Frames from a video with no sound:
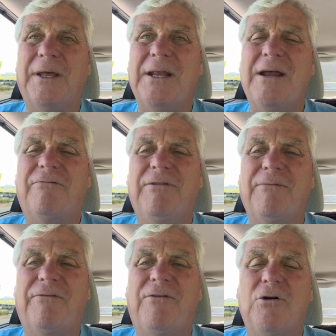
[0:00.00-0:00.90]
not
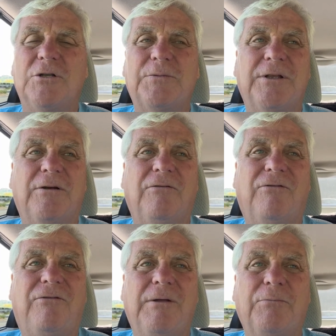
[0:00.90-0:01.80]
flip phones, but they're
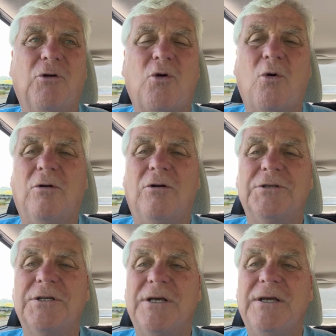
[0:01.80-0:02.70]
flip
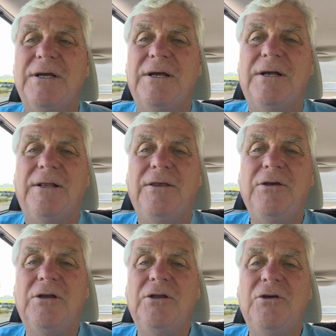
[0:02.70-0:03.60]
recorders
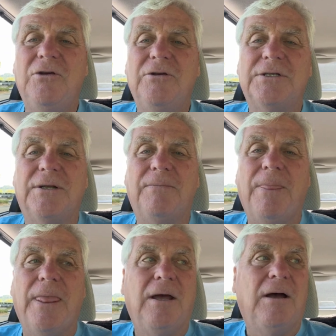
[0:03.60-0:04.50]
you could use. And
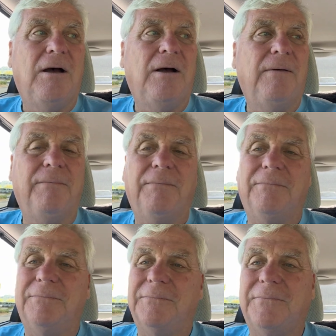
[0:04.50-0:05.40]
um,
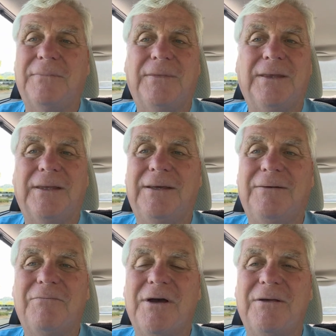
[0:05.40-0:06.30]

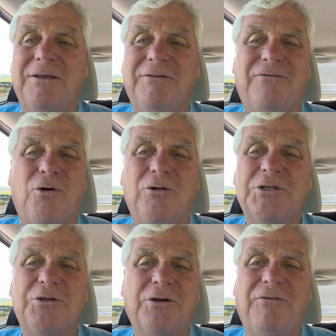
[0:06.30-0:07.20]
my
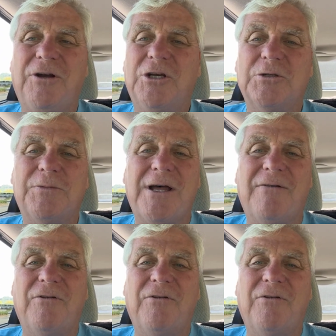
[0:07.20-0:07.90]
phones took videos, but not